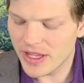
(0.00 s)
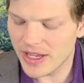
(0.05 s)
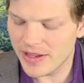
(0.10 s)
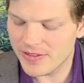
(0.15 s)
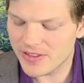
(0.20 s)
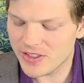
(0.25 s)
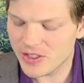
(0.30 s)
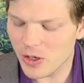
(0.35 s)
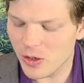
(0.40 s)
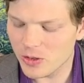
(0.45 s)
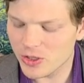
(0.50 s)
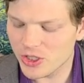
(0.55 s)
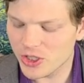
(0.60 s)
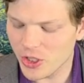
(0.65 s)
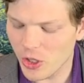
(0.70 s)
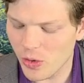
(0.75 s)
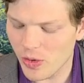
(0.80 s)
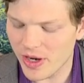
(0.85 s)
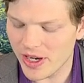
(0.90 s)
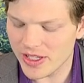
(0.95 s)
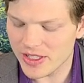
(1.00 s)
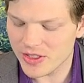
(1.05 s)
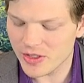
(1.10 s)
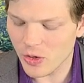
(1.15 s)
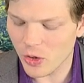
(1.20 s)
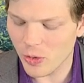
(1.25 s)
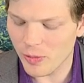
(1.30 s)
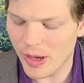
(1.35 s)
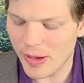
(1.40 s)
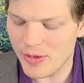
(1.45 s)
If so, show
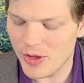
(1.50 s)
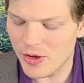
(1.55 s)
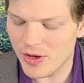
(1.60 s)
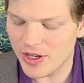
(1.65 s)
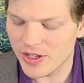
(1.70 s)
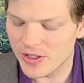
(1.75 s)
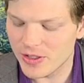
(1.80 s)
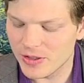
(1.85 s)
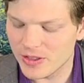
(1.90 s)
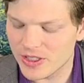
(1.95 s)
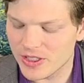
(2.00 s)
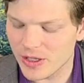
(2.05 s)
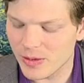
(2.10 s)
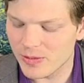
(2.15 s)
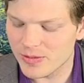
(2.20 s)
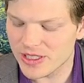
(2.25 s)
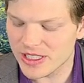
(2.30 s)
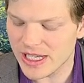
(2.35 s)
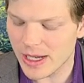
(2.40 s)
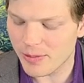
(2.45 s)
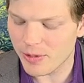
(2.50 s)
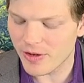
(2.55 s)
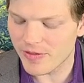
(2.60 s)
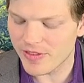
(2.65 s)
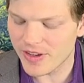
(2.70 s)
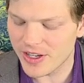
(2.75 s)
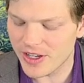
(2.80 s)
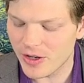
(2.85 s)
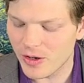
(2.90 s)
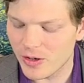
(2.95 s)
us, or maybe you can do some
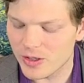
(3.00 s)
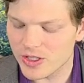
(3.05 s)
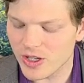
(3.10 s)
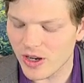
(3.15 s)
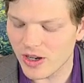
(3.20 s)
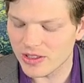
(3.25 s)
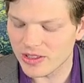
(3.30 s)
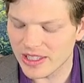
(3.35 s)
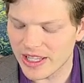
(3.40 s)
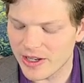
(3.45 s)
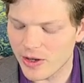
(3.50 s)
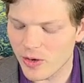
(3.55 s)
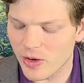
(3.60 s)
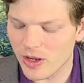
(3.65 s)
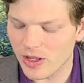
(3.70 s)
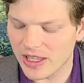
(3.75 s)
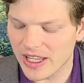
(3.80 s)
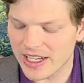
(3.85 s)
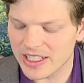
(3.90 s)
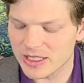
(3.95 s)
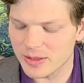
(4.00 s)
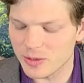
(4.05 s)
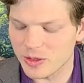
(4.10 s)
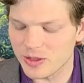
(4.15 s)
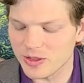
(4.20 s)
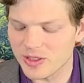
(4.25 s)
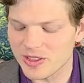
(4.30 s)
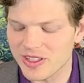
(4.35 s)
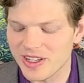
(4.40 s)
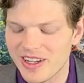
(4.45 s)
separate videos on Lego
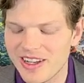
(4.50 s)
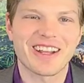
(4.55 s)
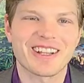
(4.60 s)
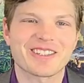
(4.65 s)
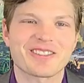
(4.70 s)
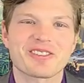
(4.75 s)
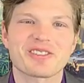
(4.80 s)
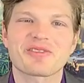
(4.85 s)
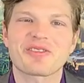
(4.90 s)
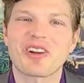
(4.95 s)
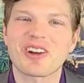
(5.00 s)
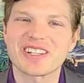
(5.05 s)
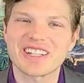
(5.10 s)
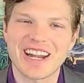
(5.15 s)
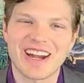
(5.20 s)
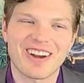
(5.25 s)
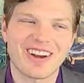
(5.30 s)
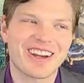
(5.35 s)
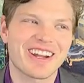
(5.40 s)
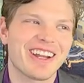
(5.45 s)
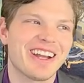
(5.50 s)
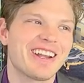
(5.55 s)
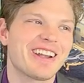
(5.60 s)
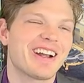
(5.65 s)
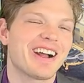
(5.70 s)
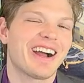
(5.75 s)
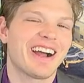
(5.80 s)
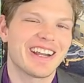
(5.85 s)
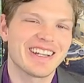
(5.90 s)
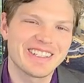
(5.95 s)
collectibles. Okay, so as far as a
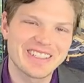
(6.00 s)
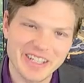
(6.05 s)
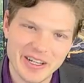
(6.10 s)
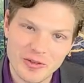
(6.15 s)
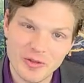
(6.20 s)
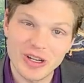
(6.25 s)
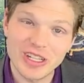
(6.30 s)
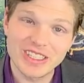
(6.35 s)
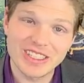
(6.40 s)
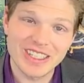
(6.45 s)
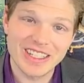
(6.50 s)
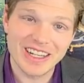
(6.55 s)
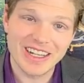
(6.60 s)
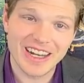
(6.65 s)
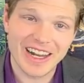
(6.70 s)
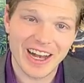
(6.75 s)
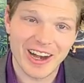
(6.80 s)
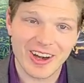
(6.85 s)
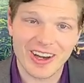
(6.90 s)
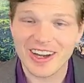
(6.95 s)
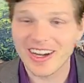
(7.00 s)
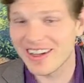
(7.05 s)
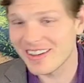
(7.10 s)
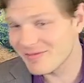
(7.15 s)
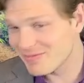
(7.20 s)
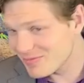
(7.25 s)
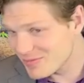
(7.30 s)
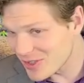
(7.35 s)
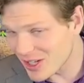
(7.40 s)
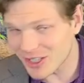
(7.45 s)
haircut, I did recently get a
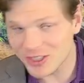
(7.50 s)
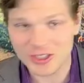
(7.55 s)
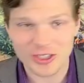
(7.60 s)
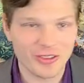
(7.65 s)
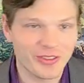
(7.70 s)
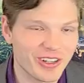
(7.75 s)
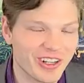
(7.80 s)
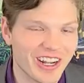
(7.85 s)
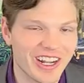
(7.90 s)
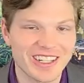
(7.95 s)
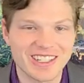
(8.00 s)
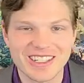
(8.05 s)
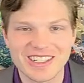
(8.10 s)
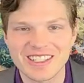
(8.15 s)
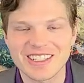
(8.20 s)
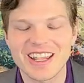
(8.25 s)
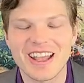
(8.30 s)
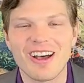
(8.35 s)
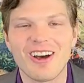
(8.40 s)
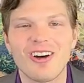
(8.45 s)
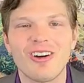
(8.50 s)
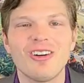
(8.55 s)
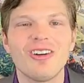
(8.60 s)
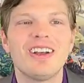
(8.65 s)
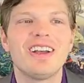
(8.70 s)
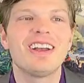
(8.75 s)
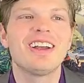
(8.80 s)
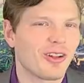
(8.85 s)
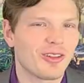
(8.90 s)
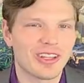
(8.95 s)
haircut. Not sure if you guys can
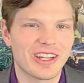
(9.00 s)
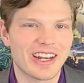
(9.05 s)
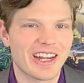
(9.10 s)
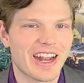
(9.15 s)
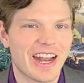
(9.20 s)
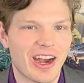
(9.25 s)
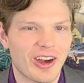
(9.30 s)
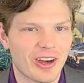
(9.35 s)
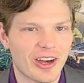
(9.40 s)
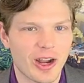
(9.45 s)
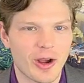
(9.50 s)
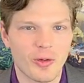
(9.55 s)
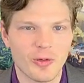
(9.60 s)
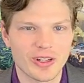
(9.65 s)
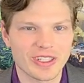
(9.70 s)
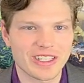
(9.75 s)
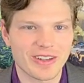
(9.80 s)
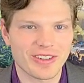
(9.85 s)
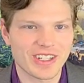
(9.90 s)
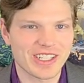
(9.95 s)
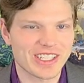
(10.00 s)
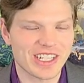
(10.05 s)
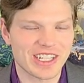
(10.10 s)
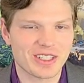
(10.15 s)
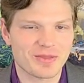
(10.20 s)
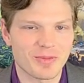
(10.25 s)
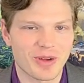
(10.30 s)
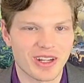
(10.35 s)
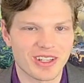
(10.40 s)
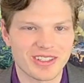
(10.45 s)
tell. I only get a haircut once every
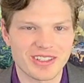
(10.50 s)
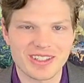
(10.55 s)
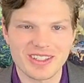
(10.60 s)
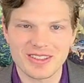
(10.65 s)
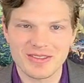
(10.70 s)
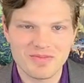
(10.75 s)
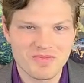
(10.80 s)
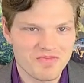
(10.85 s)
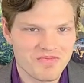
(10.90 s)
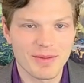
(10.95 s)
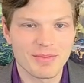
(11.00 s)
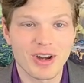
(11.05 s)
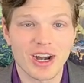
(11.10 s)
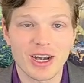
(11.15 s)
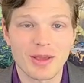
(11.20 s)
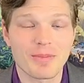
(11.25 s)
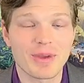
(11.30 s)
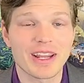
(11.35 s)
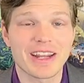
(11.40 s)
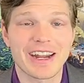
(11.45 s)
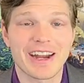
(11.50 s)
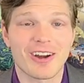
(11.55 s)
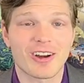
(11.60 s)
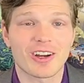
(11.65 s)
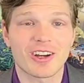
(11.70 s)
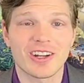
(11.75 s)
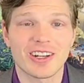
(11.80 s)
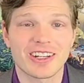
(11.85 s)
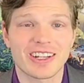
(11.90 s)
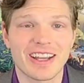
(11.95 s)
6 months. I'm not a big
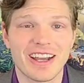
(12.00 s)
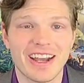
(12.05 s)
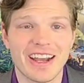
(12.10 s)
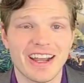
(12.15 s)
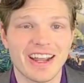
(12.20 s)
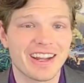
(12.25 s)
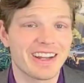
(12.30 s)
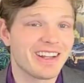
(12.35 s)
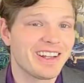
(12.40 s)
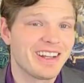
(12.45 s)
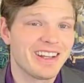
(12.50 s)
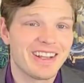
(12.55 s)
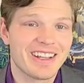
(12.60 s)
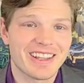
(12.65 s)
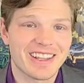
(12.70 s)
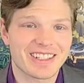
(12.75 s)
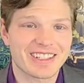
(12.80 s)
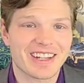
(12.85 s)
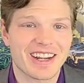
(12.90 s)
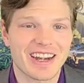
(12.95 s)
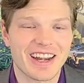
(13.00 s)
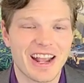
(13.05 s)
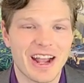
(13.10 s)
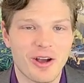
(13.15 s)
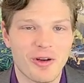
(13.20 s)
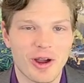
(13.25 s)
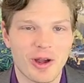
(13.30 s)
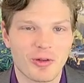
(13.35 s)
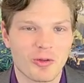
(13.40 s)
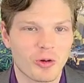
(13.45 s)
haircut guy. That's kind of
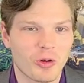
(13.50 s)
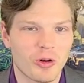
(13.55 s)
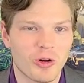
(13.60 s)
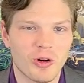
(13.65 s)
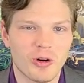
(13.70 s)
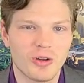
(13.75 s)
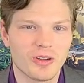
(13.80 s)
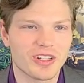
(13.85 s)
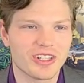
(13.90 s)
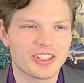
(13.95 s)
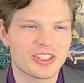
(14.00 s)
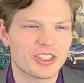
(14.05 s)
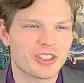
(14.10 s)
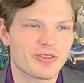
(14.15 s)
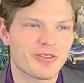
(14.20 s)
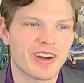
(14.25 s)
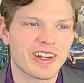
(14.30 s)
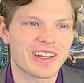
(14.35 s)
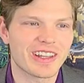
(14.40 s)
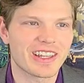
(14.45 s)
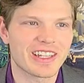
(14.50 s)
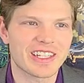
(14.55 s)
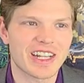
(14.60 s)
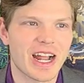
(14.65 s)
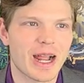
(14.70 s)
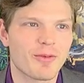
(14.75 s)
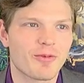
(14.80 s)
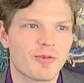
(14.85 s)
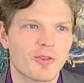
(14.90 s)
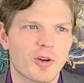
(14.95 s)
how I roll. It's just finding the
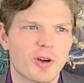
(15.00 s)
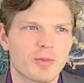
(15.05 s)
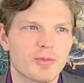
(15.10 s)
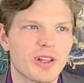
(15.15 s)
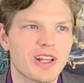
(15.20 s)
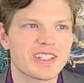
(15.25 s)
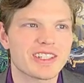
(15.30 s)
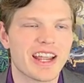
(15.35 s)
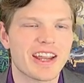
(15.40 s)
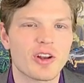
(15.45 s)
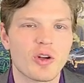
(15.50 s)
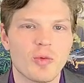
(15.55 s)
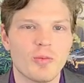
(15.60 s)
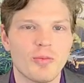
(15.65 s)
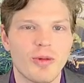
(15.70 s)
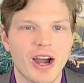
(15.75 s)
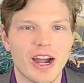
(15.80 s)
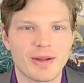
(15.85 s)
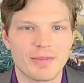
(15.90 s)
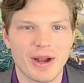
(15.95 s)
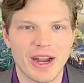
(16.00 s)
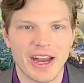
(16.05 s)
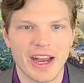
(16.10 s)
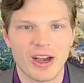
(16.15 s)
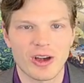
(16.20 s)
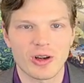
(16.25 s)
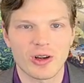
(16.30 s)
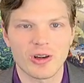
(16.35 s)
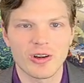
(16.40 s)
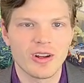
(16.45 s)
time for it. Plus, I don't mind my
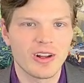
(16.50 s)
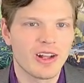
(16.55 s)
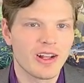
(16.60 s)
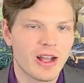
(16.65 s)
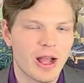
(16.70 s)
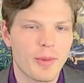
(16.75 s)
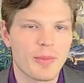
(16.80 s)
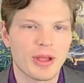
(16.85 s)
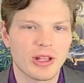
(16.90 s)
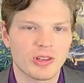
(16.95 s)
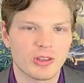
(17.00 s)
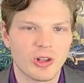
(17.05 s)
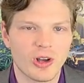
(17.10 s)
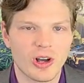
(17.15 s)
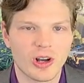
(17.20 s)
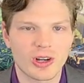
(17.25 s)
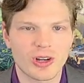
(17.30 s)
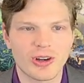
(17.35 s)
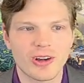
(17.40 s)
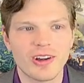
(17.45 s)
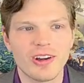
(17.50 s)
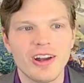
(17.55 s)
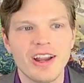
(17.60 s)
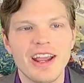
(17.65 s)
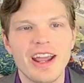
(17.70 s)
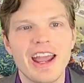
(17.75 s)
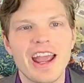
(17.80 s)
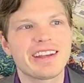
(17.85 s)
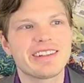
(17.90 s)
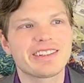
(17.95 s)
hair a bit longer.
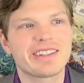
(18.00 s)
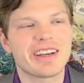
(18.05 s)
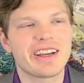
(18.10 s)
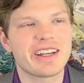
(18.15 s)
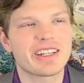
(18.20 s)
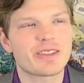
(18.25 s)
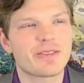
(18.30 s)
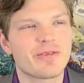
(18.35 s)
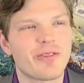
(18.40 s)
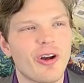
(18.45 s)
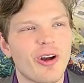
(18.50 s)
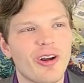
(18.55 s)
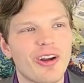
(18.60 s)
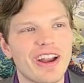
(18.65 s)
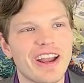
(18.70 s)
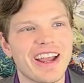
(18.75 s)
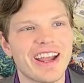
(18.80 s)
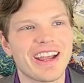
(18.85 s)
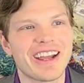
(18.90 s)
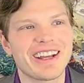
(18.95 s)
And as far